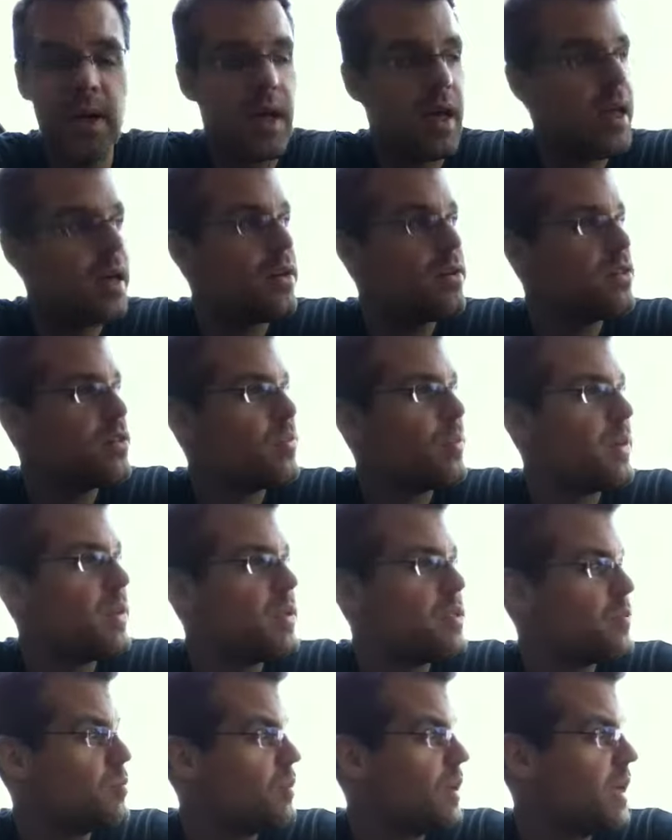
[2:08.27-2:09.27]
and I'll
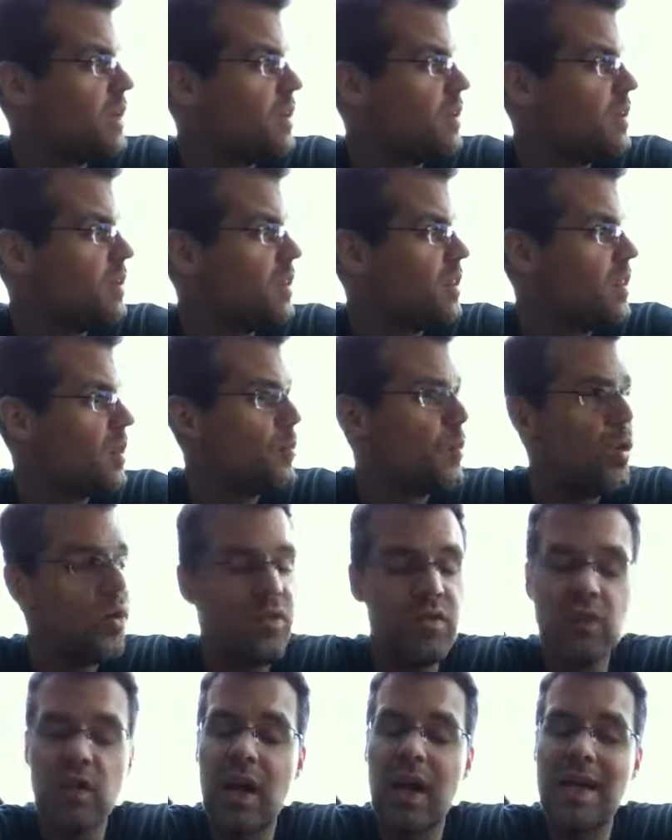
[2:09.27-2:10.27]
spread the
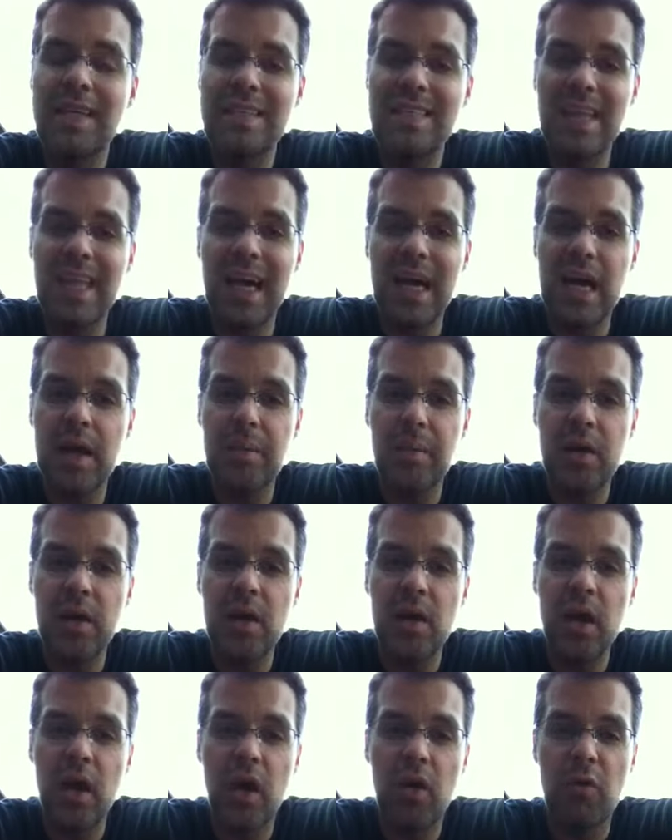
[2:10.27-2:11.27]
pulverized lime
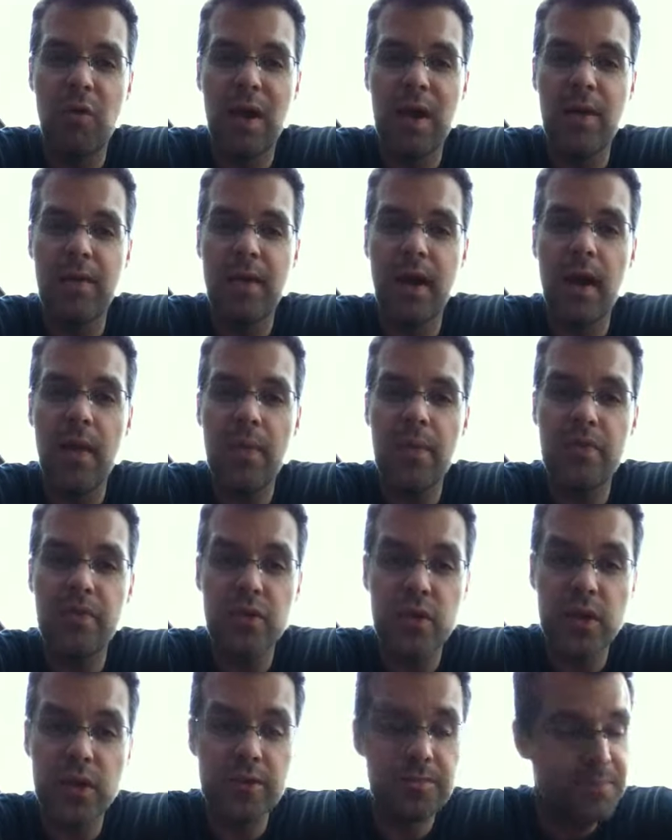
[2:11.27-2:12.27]
around on the
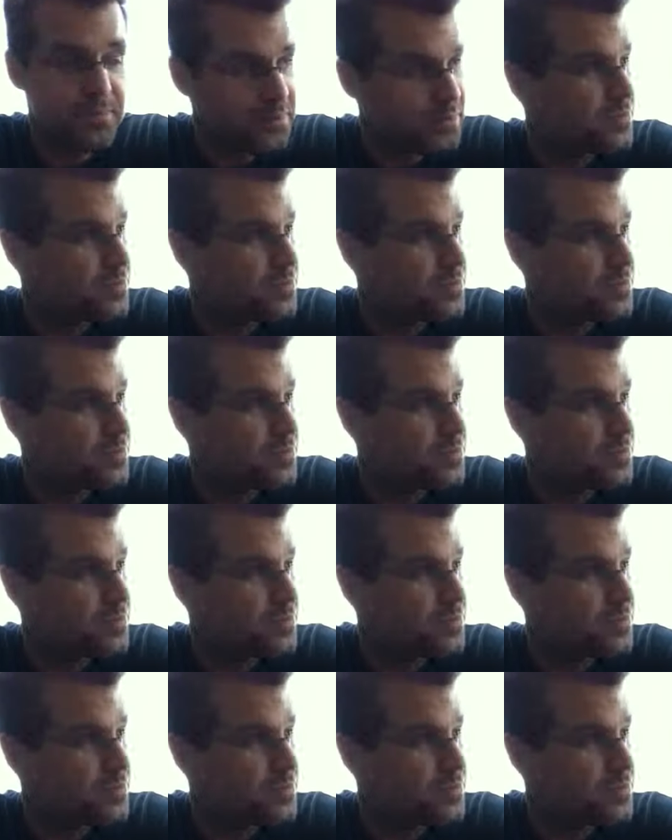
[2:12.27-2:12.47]
soil,